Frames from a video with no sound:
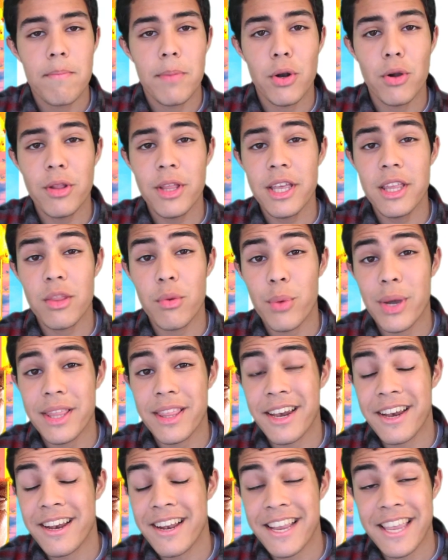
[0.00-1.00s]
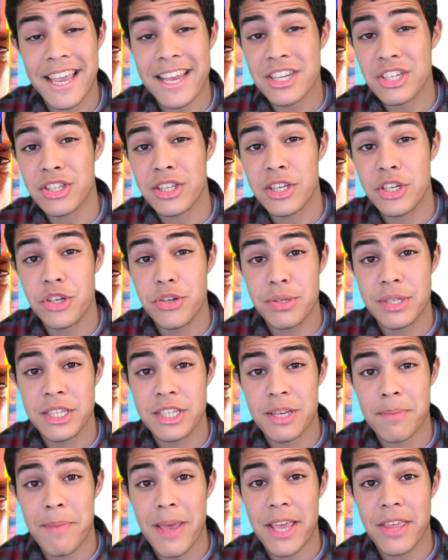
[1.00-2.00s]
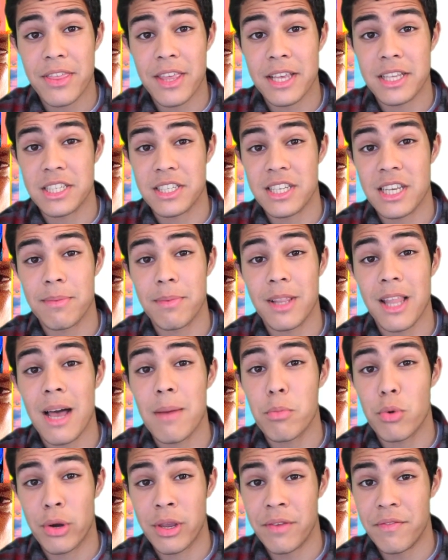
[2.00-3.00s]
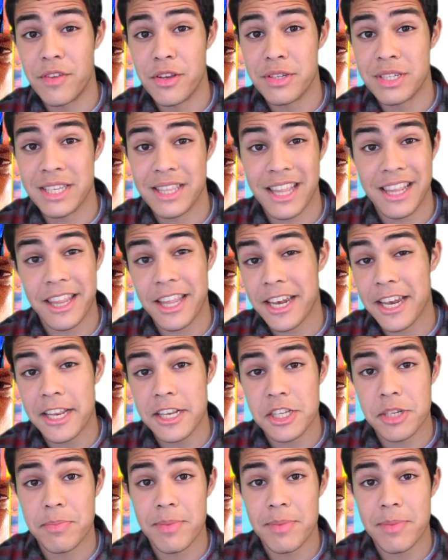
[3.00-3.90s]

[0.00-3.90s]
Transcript: But only in the way that it occasionally chooses to make things seem a lot more confusing than they need to